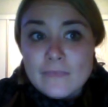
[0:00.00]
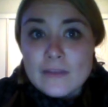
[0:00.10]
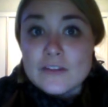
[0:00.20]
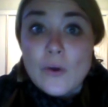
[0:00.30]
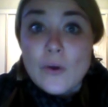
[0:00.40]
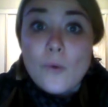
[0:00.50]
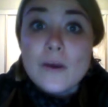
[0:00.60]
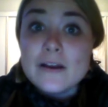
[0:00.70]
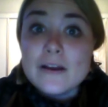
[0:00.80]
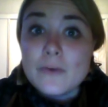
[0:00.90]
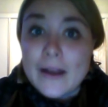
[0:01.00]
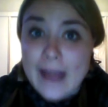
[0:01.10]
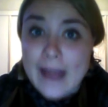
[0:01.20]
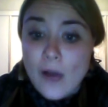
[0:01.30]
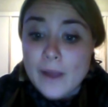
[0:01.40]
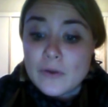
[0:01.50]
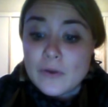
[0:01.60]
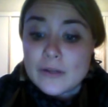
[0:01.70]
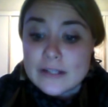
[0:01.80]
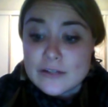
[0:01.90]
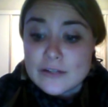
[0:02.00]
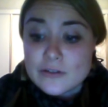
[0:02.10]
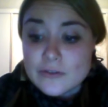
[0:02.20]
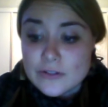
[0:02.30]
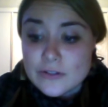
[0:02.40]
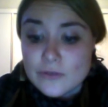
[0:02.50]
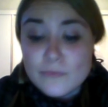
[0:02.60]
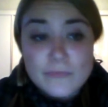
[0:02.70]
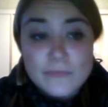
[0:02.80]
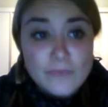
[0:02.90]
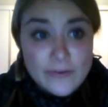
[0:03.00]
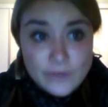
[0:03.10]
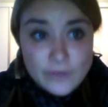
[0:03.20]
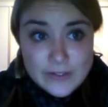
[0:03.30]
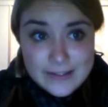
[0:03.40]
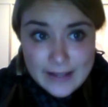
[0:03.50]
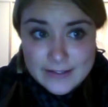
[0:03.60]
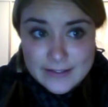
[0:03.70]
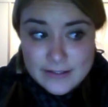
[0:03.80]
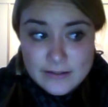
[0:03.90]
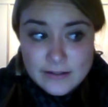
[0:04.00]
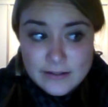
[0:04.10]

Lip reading: So right now I'm going to introduce to you my first lesson.